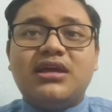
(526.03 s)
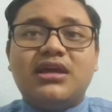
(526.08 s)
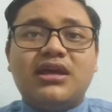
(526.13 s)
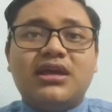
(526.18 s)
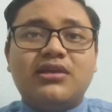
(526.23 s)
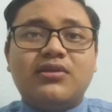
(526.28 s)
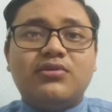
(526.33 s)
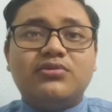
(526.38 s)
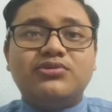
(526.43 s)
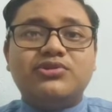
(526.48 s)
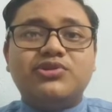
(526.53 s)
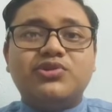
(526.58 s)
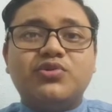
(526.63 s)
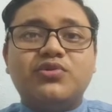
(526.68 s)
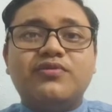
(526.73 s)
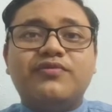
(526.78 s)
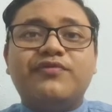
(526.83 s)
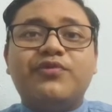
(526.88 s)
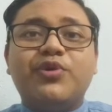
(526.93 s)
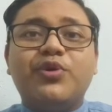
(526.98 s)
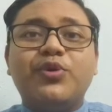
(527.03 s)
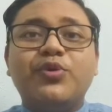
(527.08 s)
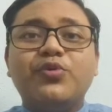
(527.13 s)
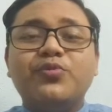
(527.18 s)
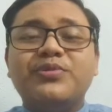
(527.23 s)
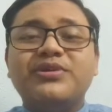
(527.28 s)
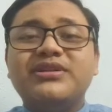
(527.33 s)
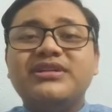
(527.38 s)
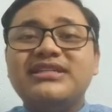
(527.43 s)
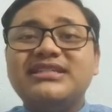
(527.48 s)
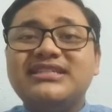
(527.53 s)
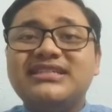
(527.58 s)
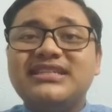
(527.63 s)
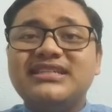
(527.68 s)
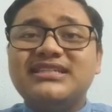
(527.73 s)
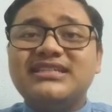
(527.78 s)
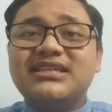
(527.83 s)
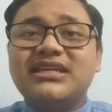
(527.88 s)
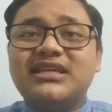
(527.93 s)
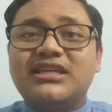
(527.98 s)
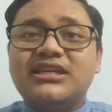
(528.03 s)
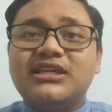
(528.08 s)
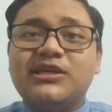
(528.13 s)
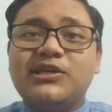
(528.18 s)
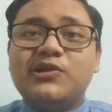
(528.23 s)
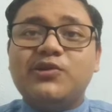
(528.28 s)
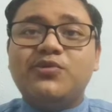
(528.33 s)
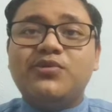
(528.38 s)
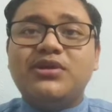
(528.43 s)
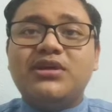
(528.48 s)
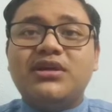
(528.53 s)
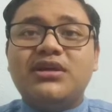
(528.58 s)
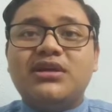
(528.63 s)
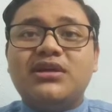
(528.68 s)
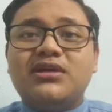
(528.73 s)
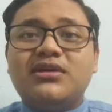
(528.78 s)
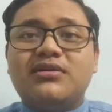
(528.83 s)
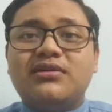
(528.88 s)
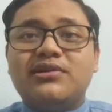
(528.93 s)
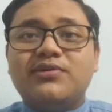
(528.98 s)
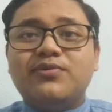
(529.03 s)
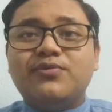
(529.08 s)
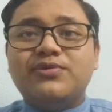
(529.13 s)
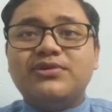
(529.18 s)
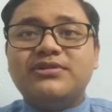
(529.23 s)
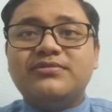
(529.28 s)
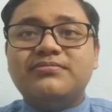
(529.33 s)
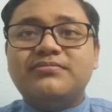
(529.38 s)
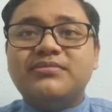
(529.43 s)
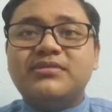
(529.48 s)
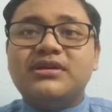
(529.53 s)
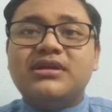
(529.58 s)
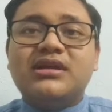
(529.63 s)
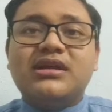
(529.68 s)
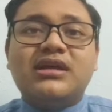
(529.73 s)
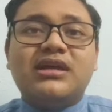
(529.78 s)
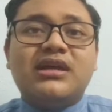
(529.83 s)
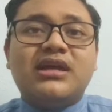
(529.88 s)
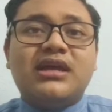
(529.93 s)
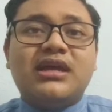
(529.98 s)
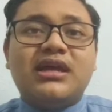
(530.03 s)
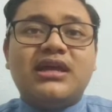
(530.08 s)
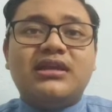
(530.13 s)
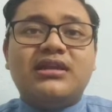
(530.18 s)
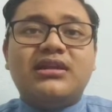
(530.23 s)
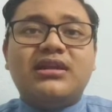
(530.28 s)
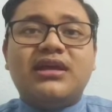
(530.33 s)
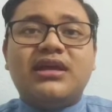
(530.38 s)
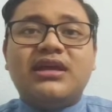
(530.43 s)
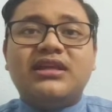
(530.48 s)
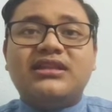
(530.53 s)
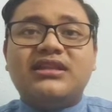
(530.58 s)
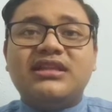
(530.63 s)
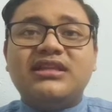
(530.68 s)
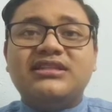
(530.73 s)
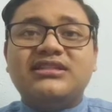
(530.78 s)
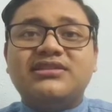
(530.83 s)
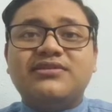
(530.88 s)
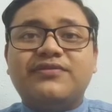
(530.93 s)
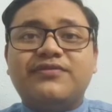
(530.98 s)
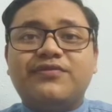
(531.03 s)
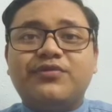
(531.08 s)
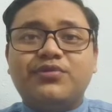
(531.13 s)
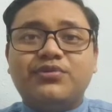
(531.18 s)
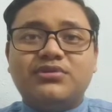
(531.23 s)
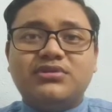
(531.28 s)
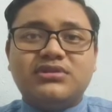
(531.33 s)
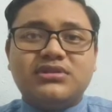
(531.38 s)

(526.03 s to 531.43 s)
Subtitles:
and also for human disease include ringworm and athlete's foot.